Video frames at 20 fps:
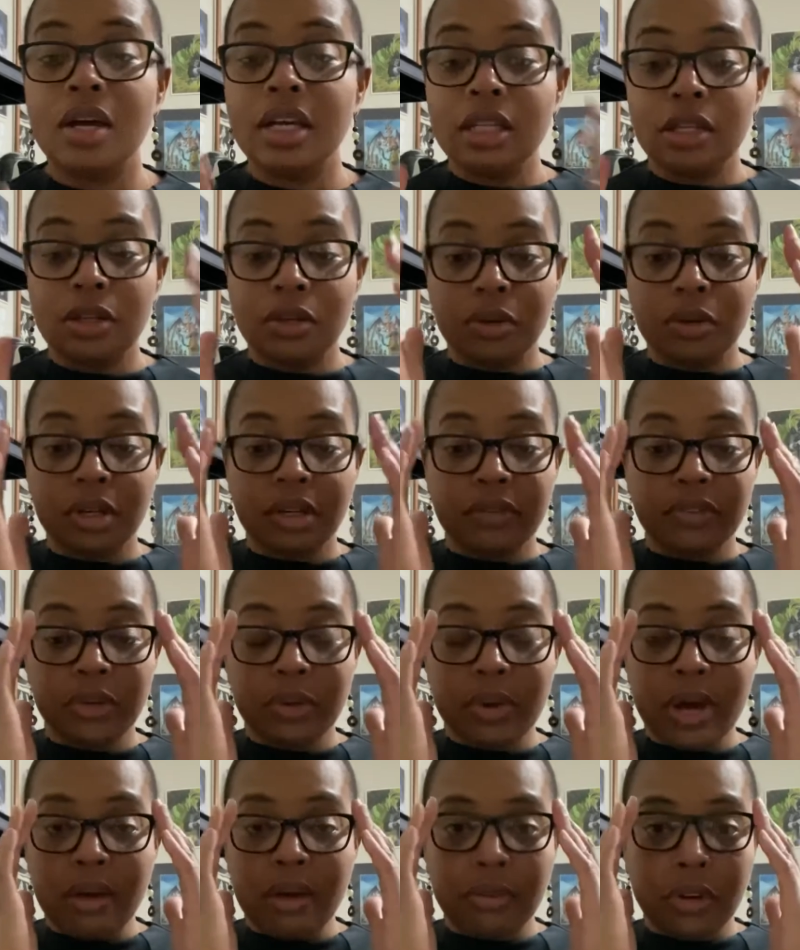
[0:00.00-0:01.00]
You know, if you
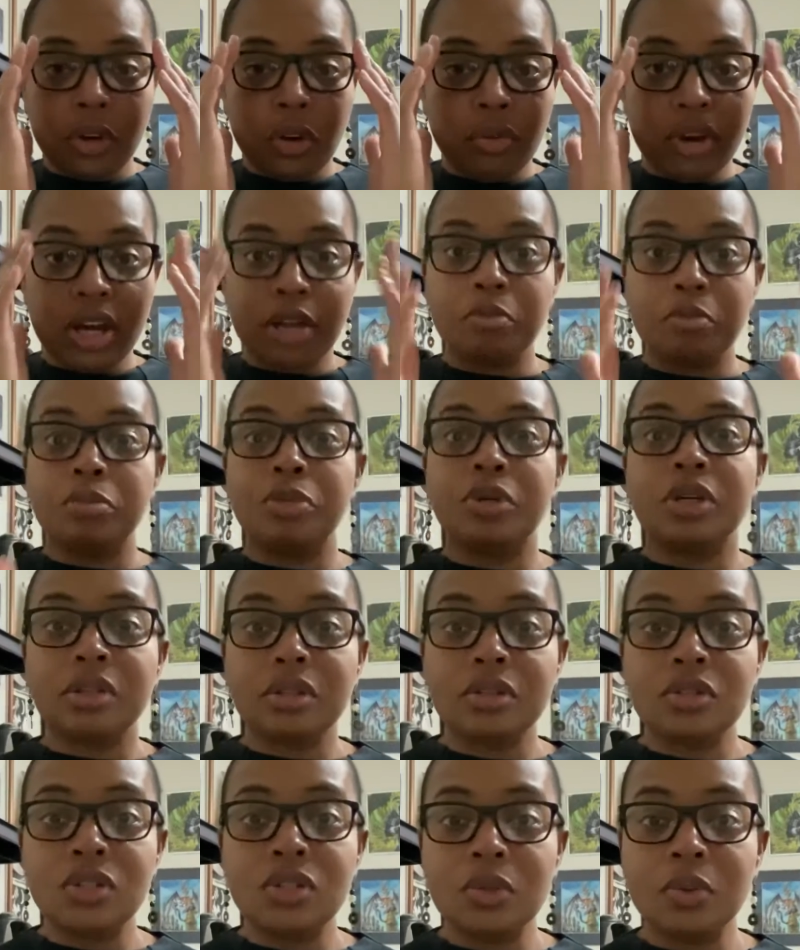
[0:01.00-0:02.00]
have a great book
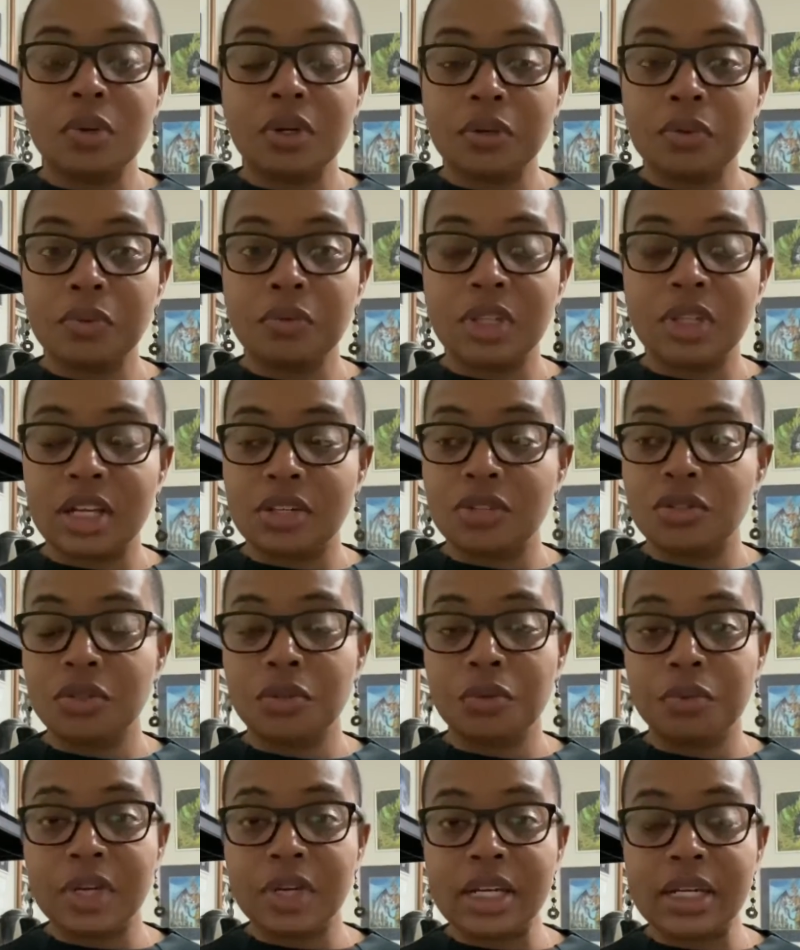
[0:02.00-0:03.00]
that
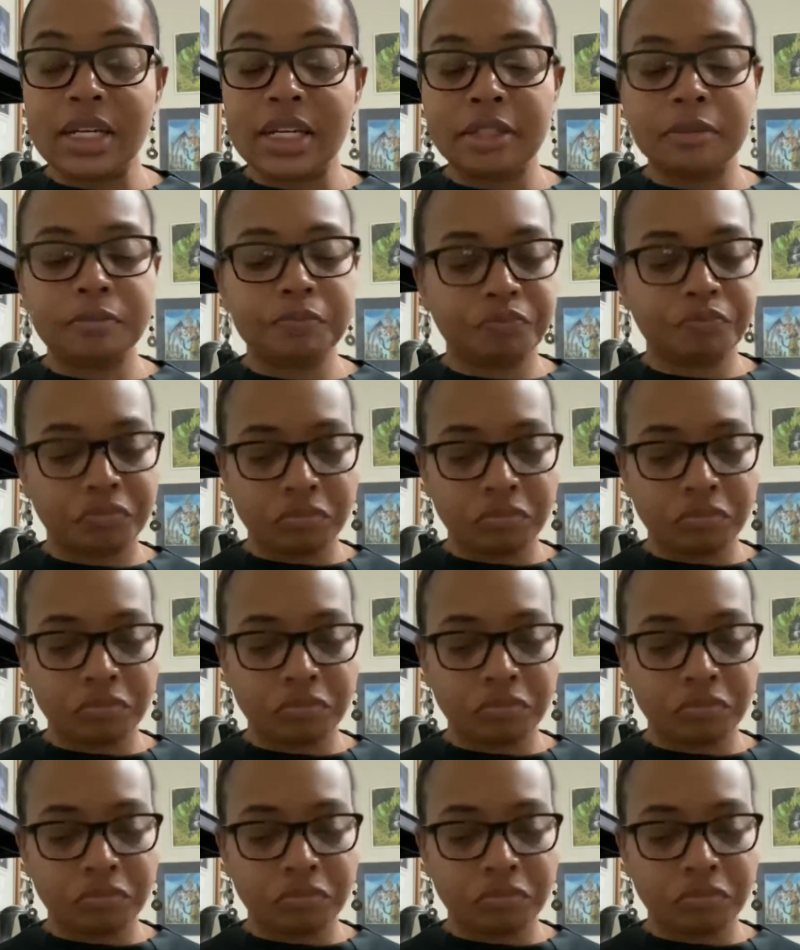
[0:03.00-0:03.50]
you're reading,